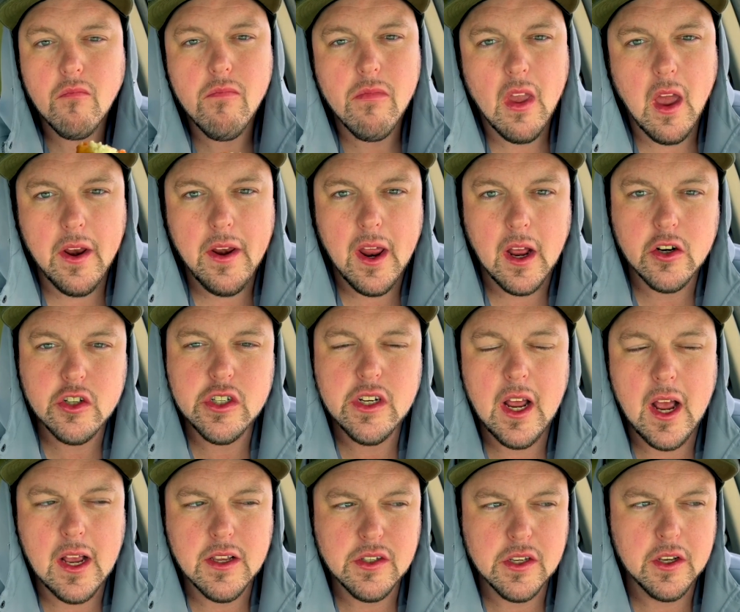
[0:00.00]
And now she
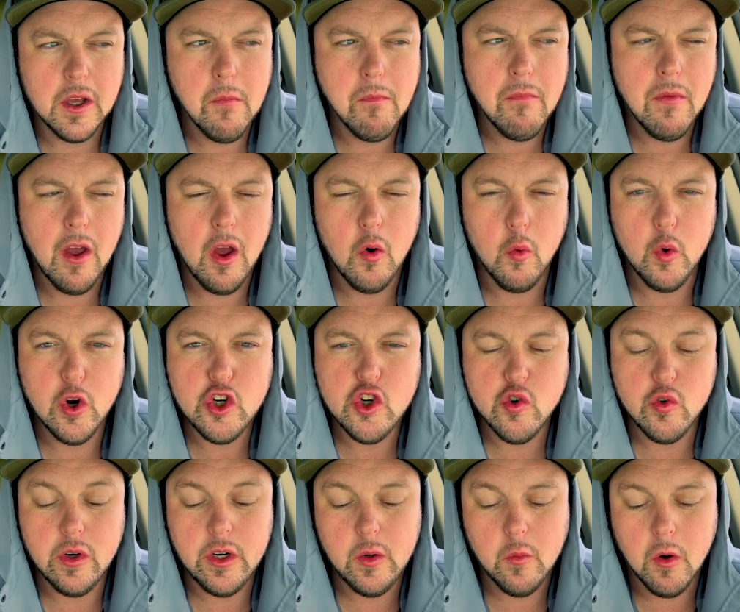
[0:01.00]
has like a
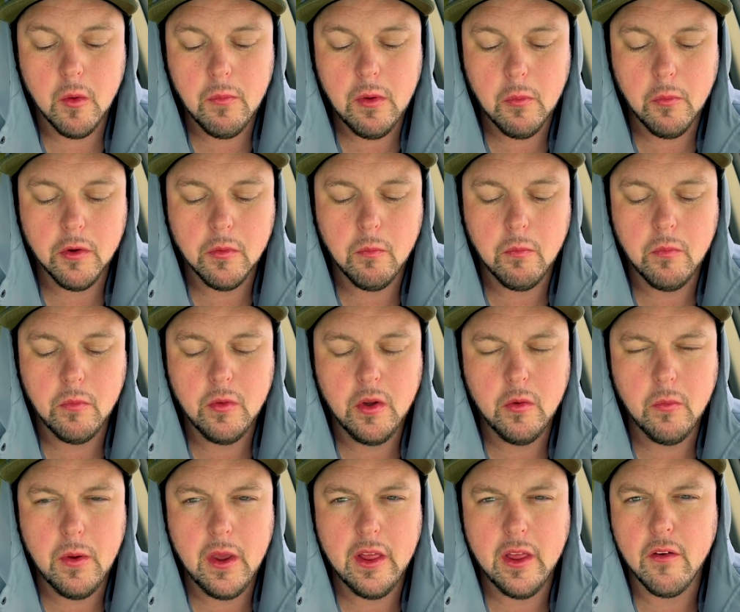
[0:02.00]
retreat where people, you
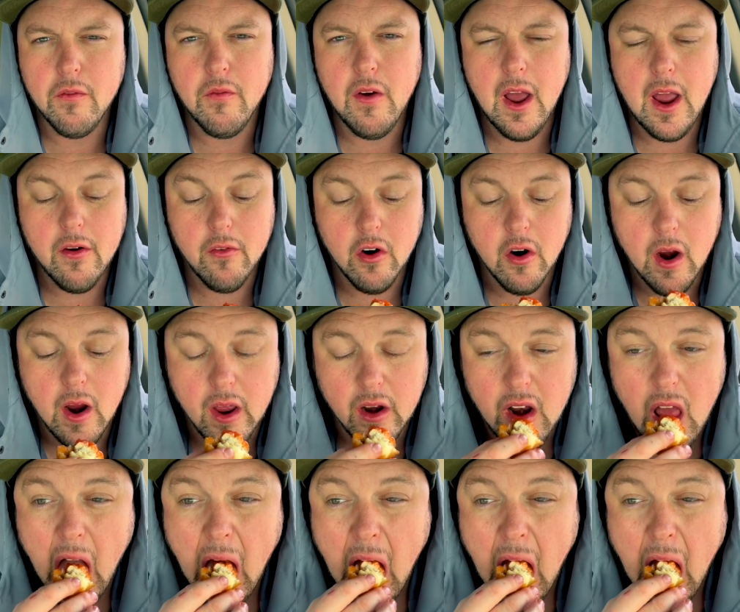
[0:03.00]
pay like $5,000.